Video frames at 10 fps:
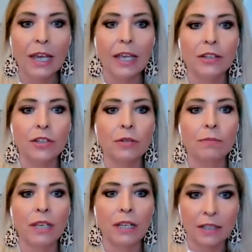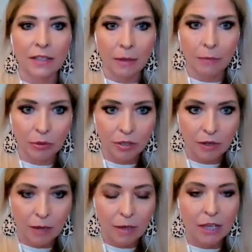and to be an example
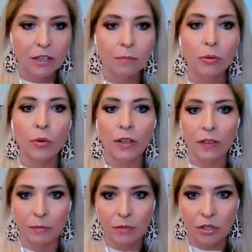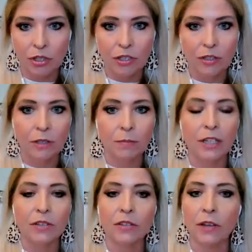to them and to point them to Jesus.
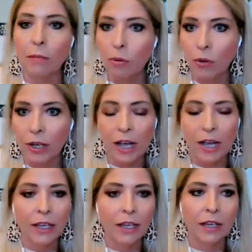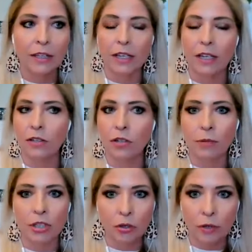But at some point, I can't take too
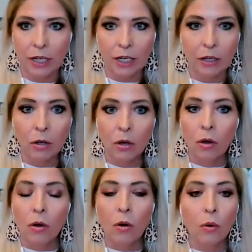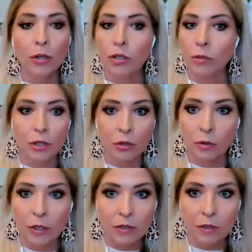much credit or too much
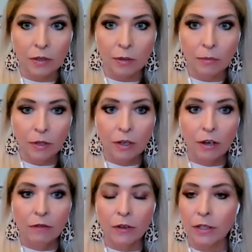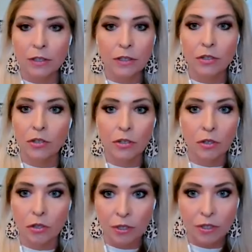criticism for the decisions
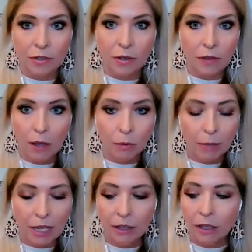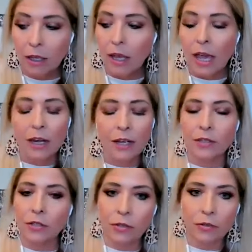and the choices that they will make. And I
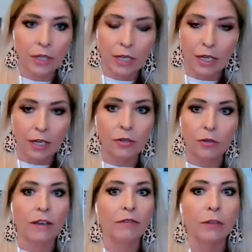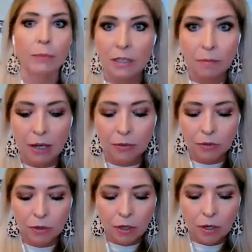certainly can't do that for my
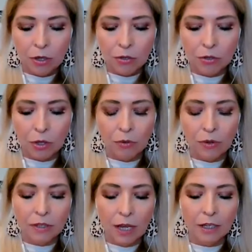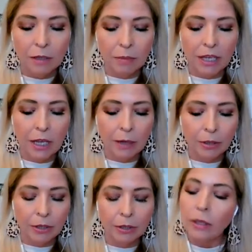spouse. So this had to be,
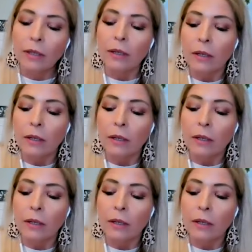Amber,